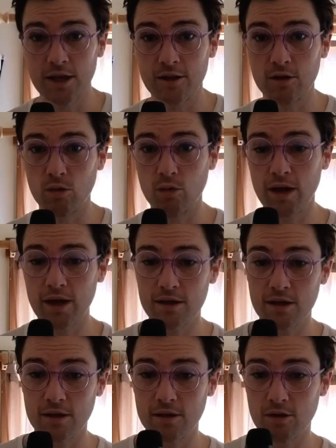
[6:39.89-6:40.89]
and the way
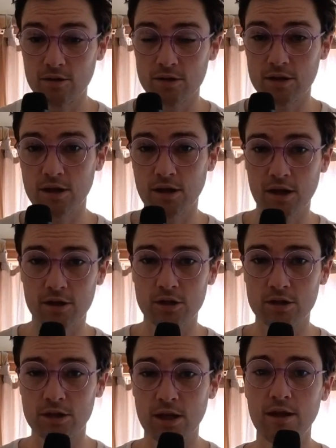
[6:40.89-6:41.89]
that those
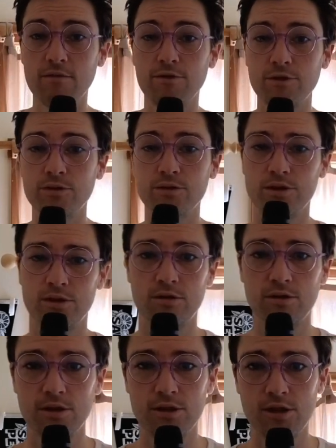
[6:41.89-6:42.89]
connections influence
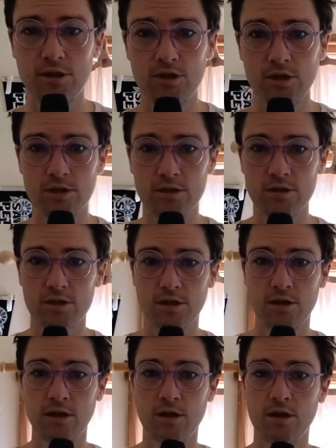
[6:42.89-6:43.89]
your decisions
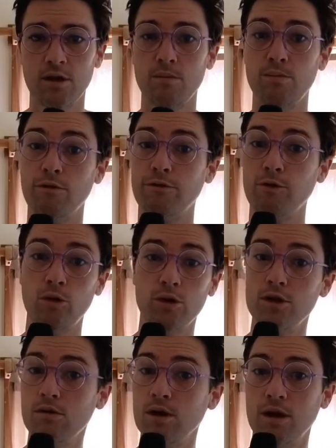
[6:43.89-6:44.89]
before
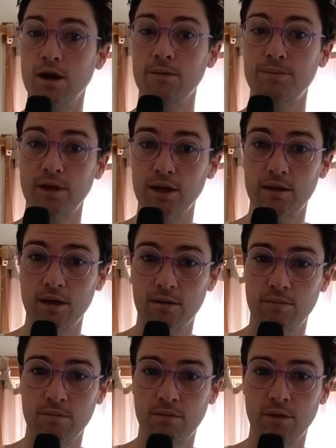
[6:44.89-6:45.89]
you can update them,